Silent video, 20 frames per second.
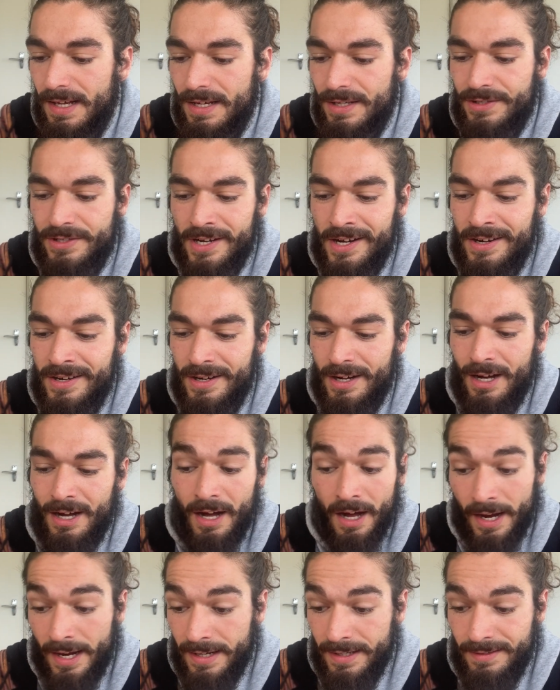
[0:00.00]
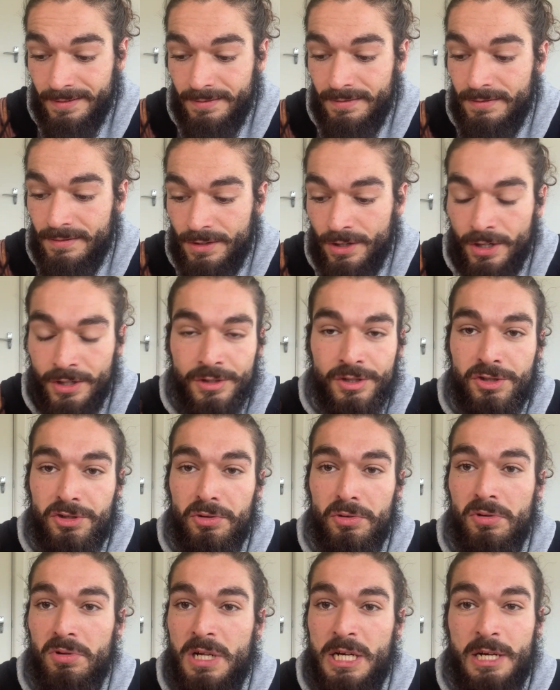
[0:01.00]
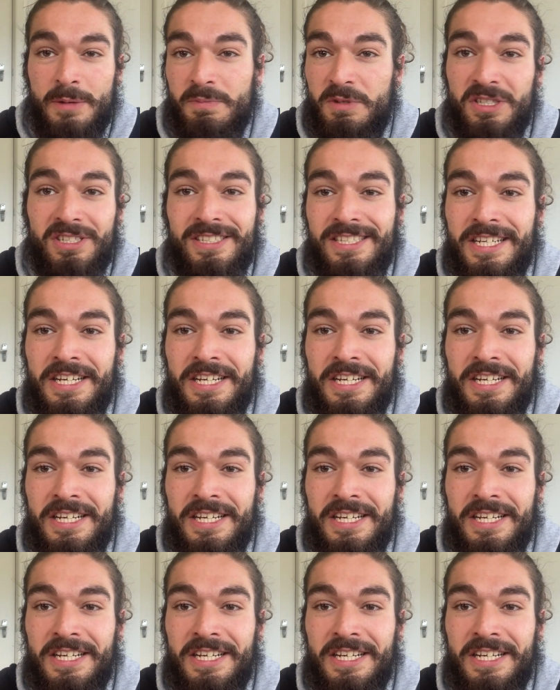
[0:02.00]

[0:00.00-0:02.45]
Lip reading: So I go to school and I'm just